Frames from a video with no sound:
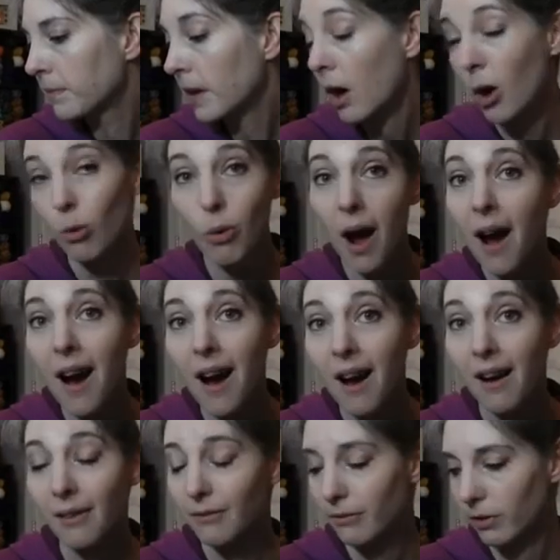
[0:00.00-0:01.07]
hurrah
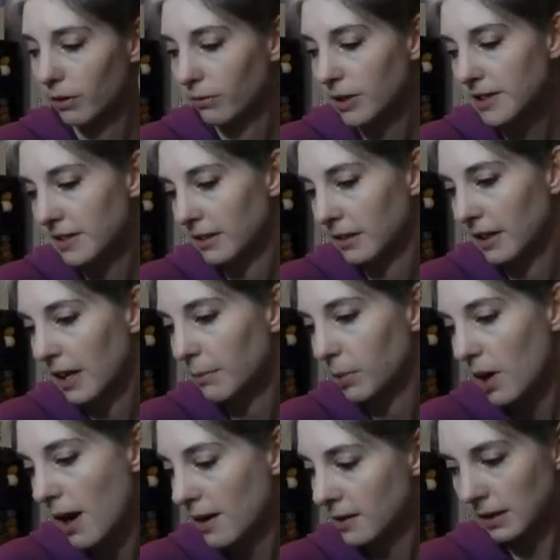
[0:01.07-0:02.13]
for recently. I
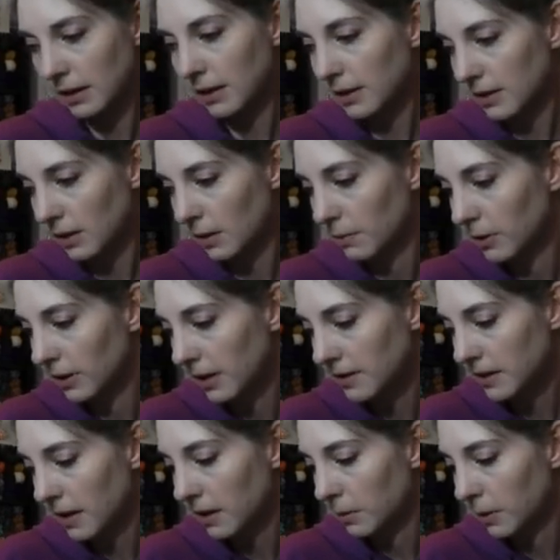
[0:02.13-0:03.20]
blocked it, so I'm really
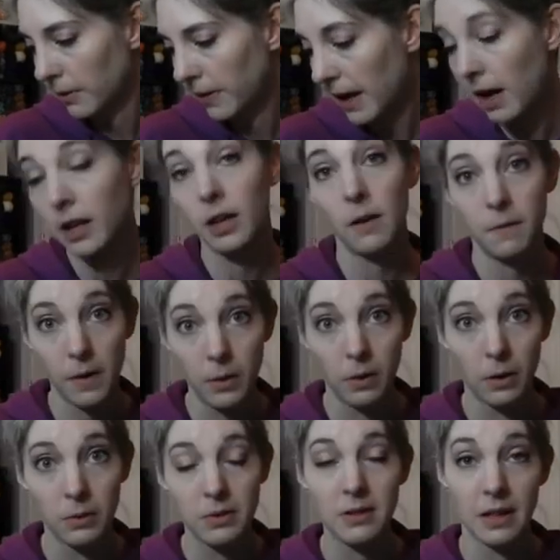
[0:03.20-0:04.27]
excited about that and got
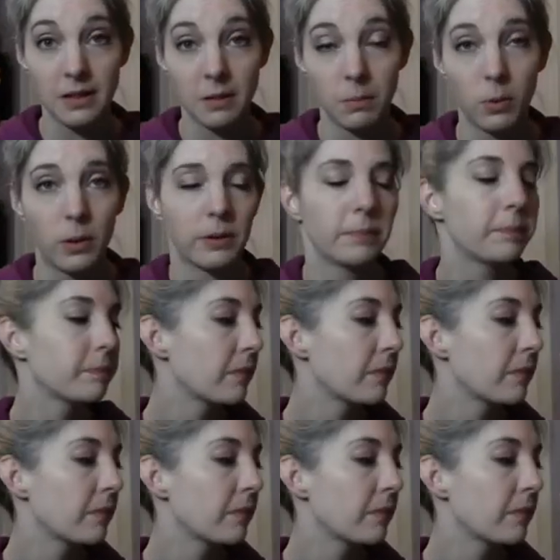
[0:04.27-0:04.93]
photos. That's important.